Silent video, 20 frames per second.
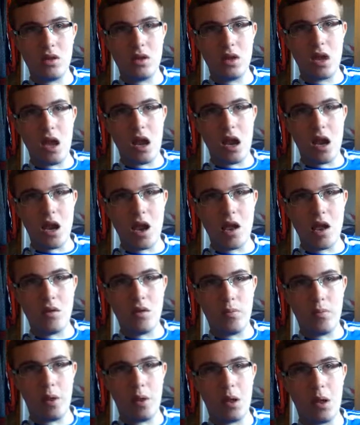get a little
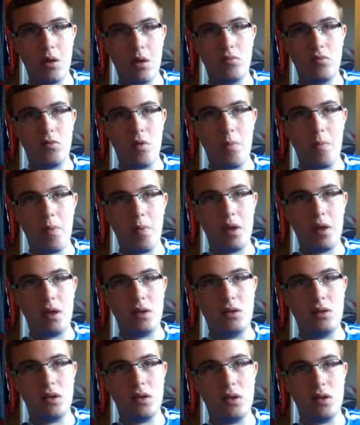bit
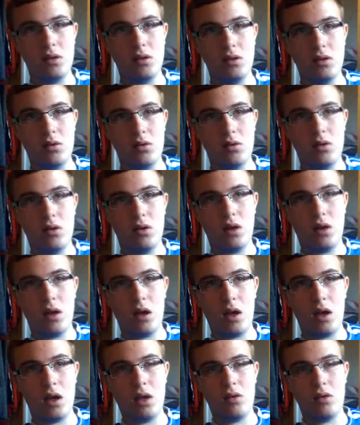repeated
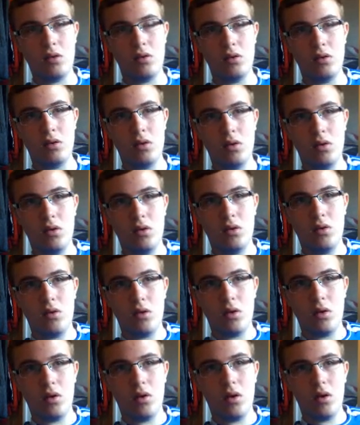and
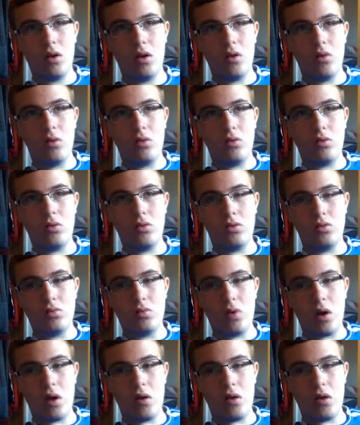also as
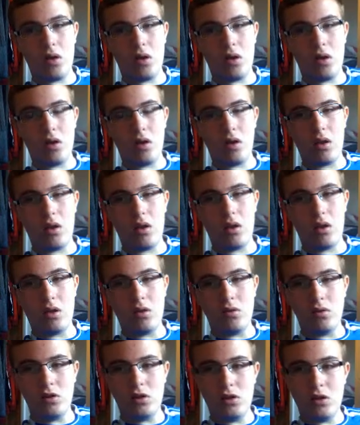well
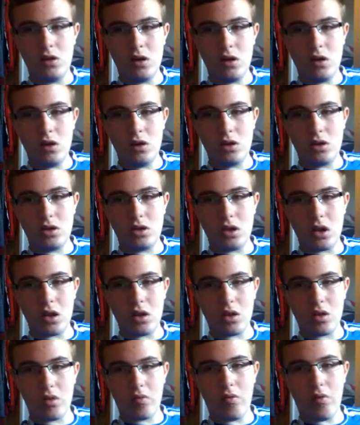you need a
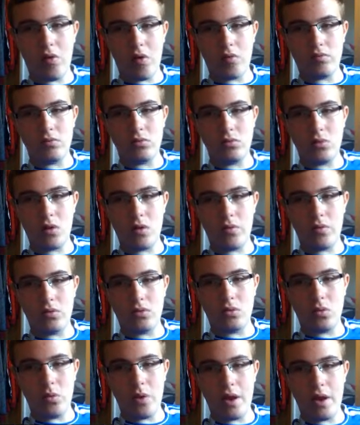chance for other drivers
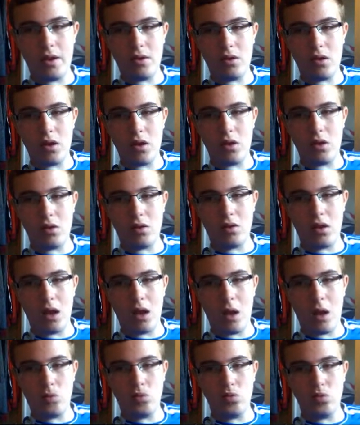to win like
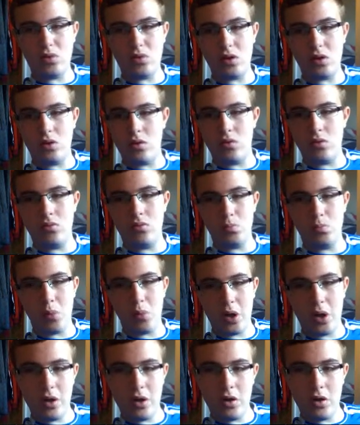Hamilton,
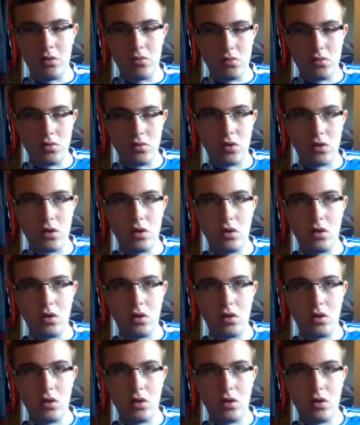Button and